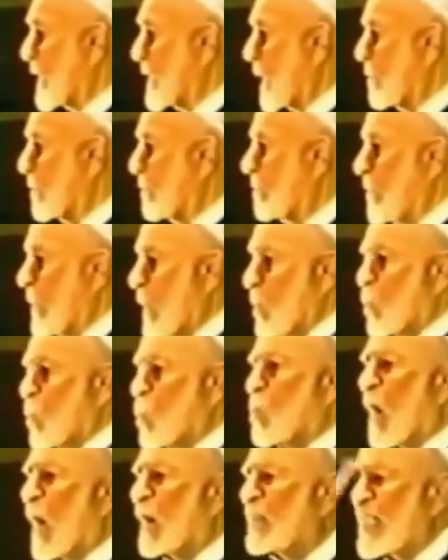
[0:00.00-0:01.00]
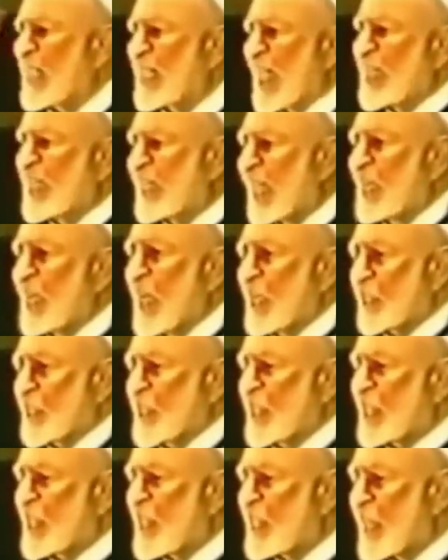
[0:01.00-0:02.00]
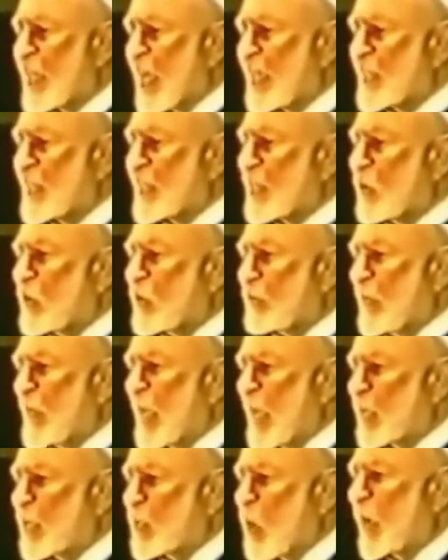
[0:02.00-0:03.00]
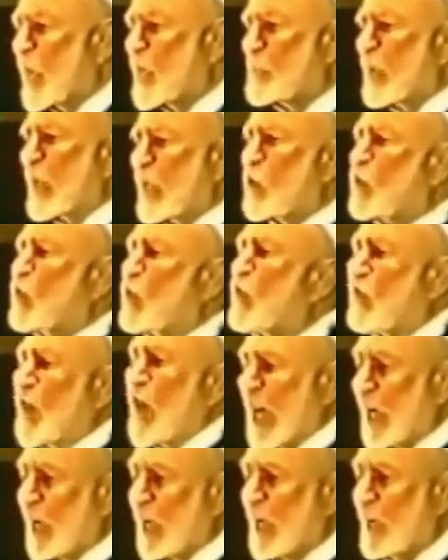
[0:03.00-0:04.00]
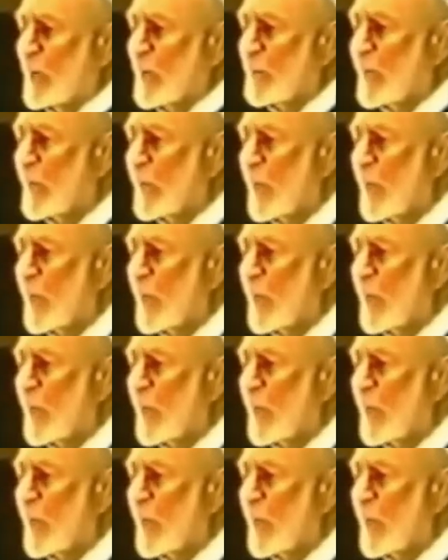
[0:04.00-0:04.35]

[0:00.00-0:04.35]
Maryam. Whoever says that Jesus Christ, the Son of Mary, is God, is making kufr.